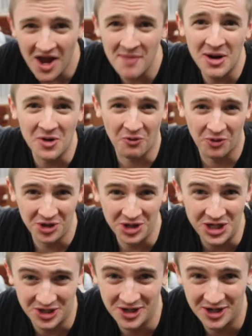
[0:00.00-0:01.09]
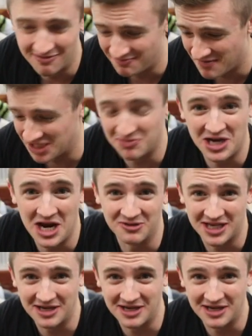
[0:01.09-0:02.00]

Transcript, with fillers: I made a really good mashed potatoes.